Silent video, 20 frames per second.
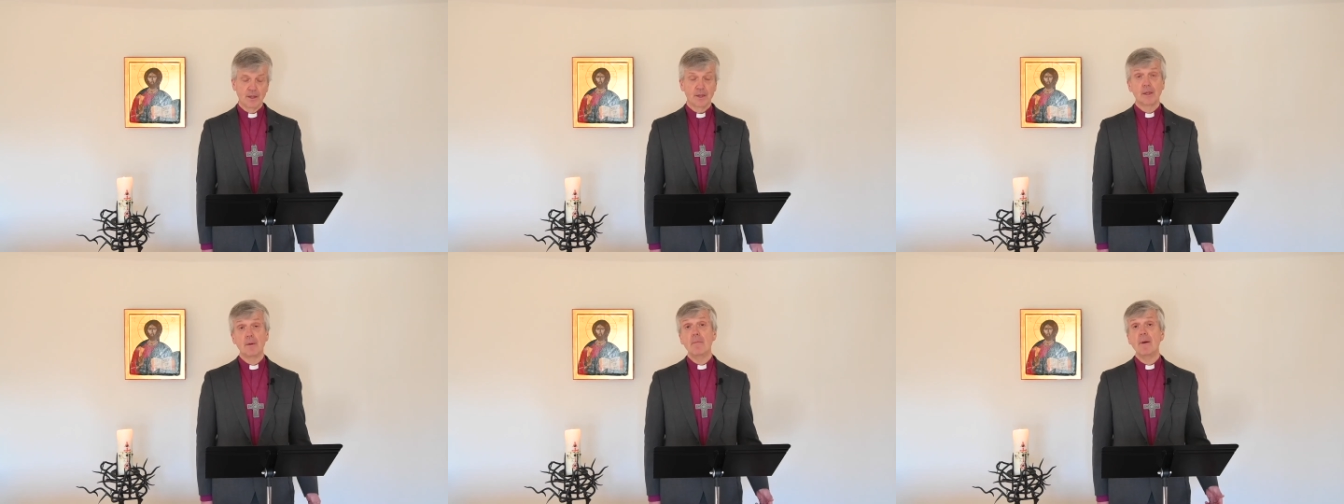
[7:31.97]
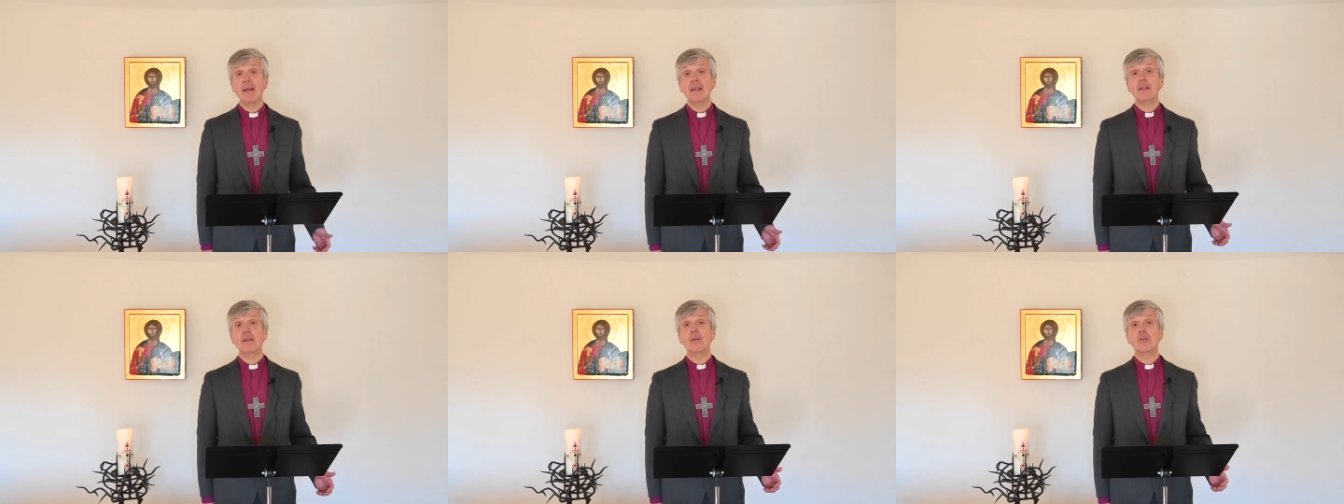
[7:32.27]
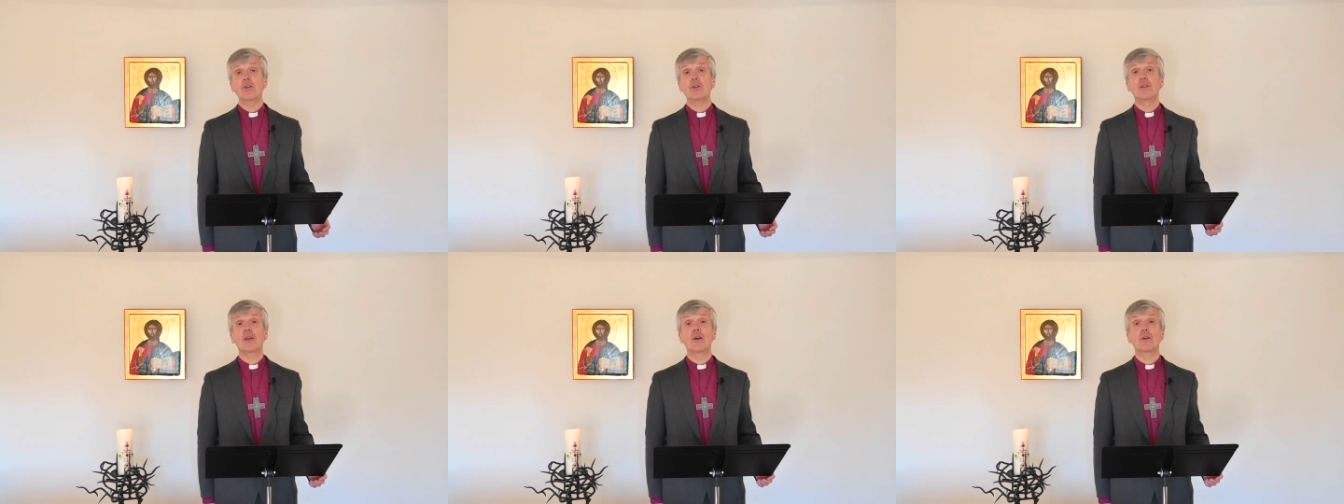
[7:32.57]
the
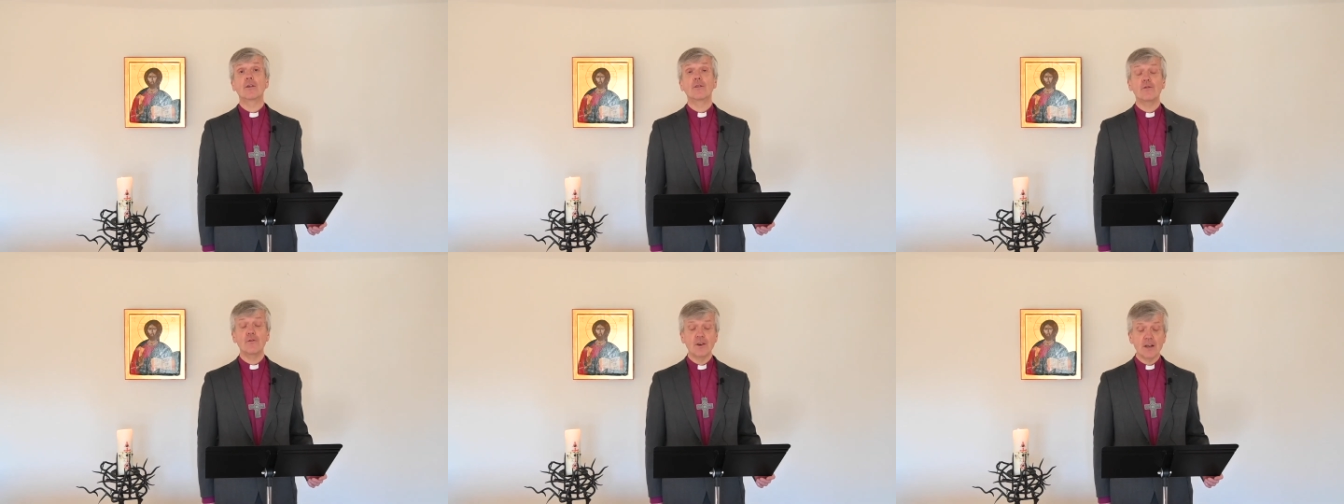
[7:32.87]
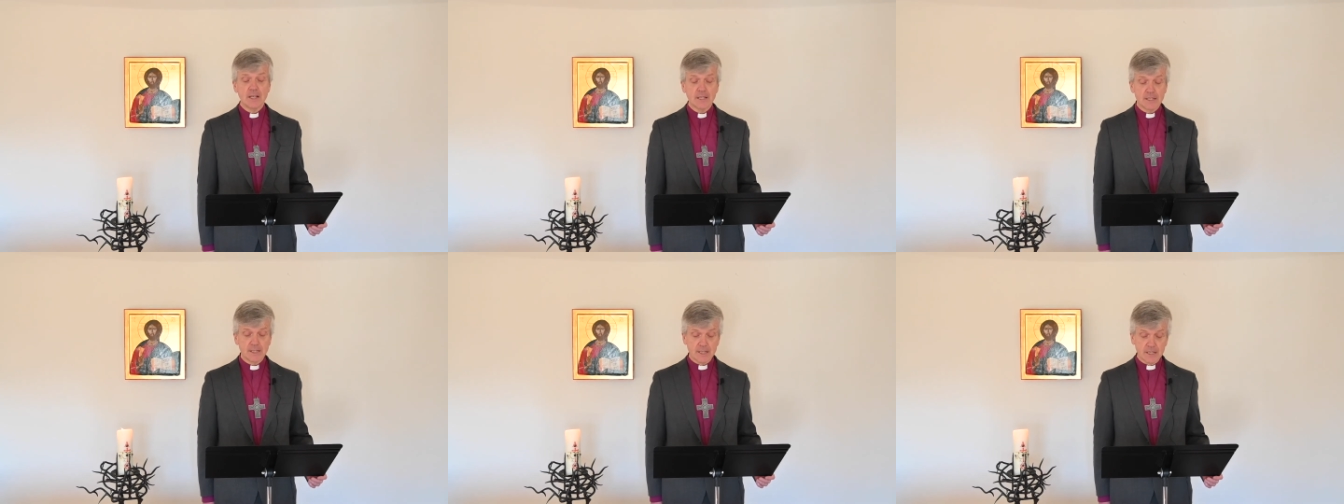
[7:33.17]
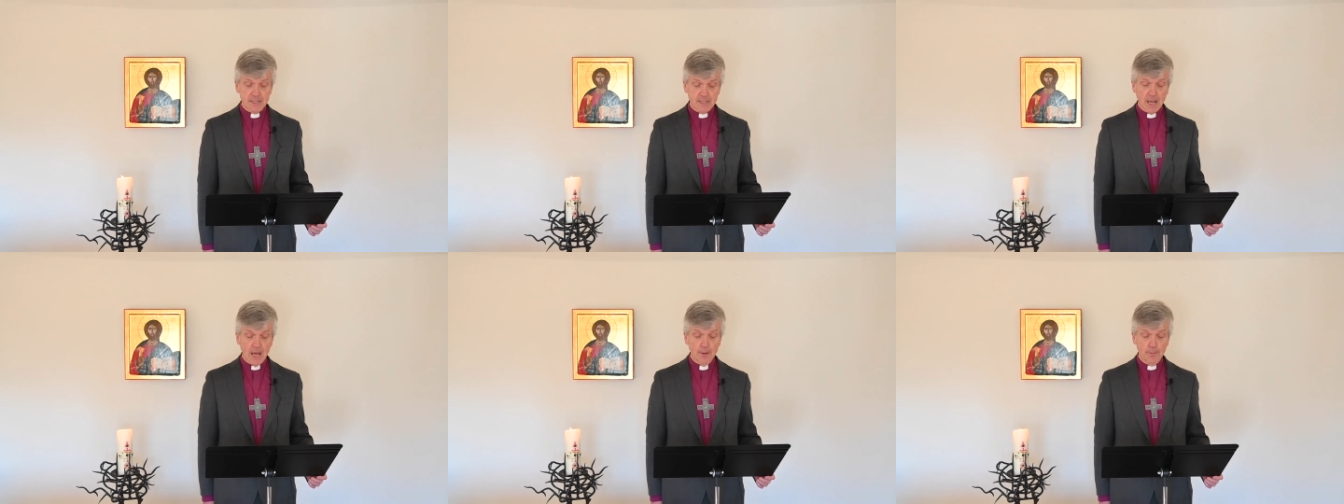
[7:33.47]
message of those first
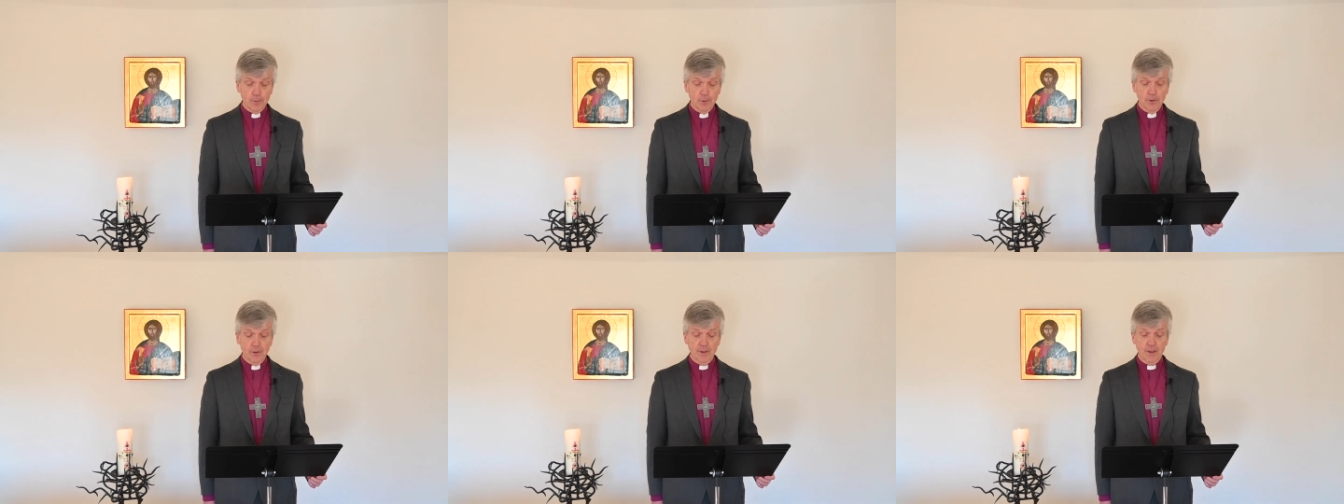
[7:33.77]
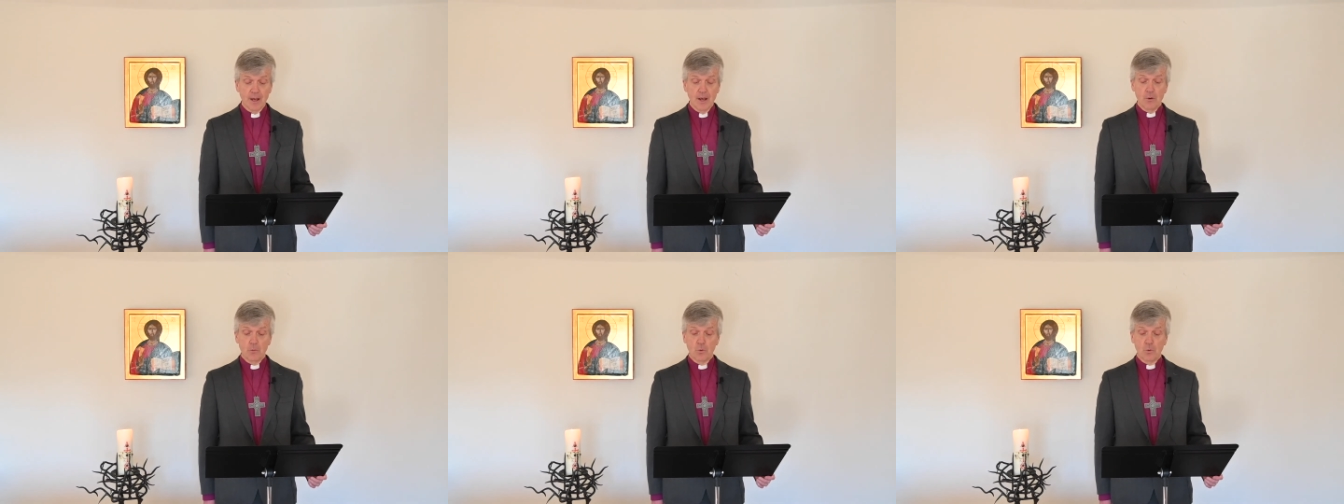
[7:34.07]
disciples,